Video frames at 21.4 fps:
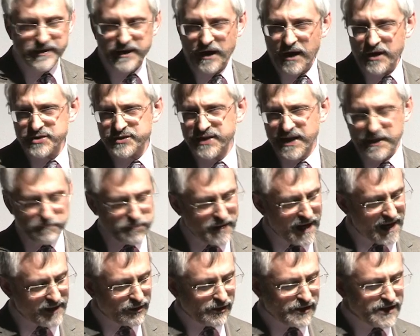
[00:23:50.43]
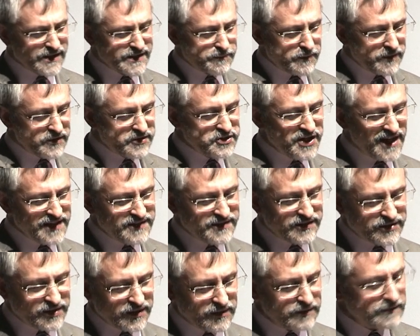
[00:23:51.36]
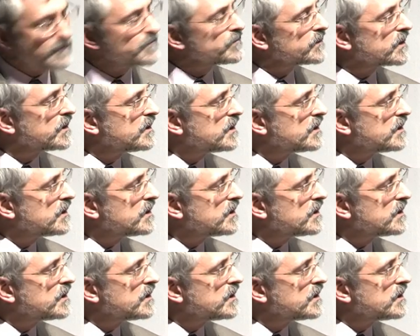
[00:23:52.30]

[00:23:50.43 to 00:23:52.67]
the architect planner Elizabeth Chesterton,